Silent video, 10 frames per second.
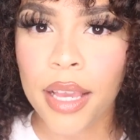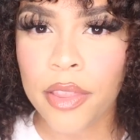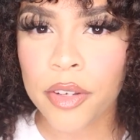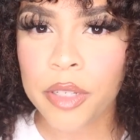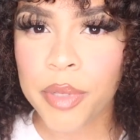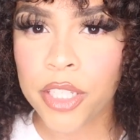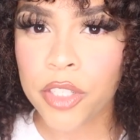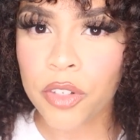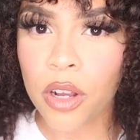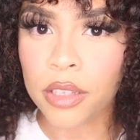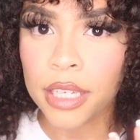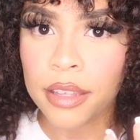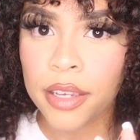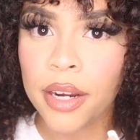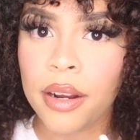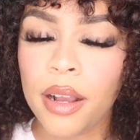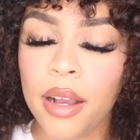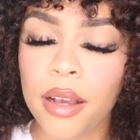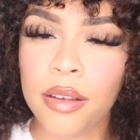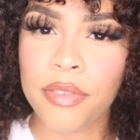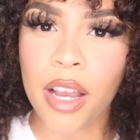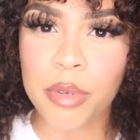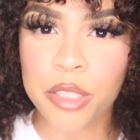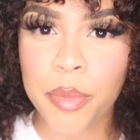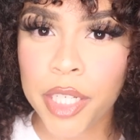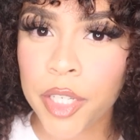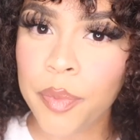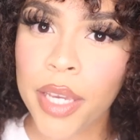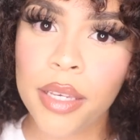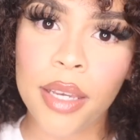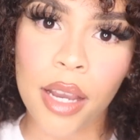And there could be a strong link there of how much money you make,